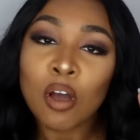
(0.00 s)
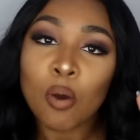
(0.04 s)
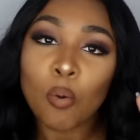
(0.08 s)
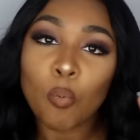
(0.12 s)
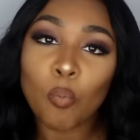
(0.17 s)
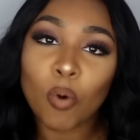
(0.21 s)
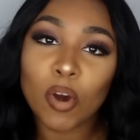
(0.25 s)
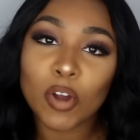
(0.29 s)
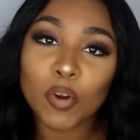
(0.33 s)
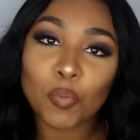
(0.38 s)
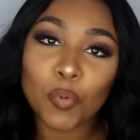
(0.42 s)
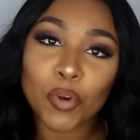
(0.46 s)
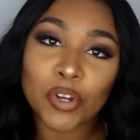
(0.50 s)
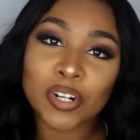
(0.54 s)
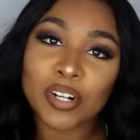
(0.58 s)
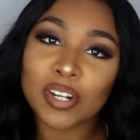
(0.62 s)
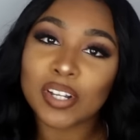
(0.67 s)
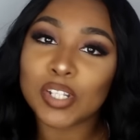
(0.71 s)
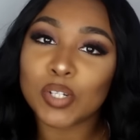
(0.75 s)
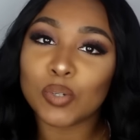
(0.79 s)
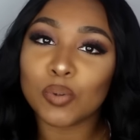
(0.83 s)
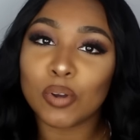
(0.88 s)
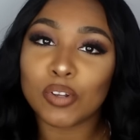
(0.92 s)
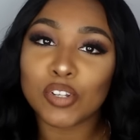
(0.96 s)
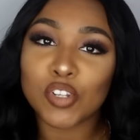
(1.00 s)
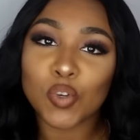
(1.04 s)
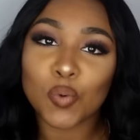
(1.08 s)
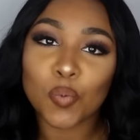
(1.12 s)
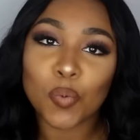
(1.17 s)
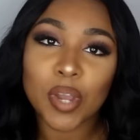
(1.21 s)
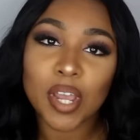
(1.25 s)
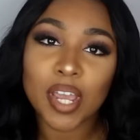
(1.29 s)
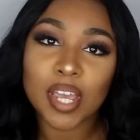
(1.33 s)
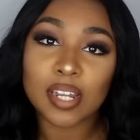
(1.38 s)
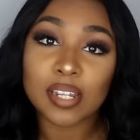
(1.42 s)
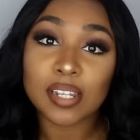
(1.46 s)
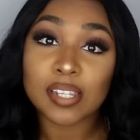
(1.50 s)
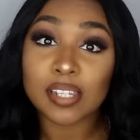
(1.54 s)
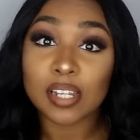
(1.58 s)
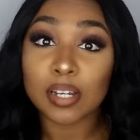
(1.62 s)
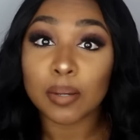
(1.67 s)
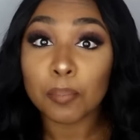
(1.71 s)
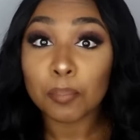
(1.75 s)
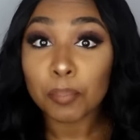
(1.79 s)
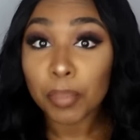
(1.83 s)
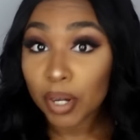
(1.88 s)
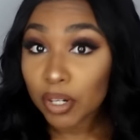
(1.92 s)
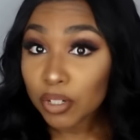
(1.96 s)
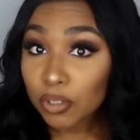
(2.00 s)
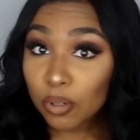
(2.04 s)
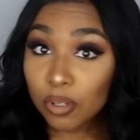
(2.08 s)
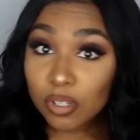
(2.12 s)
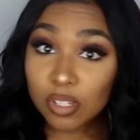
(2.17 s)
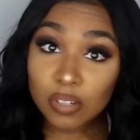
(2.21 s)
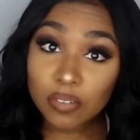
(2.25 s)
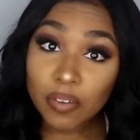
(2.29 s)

One winner is going to win some bundles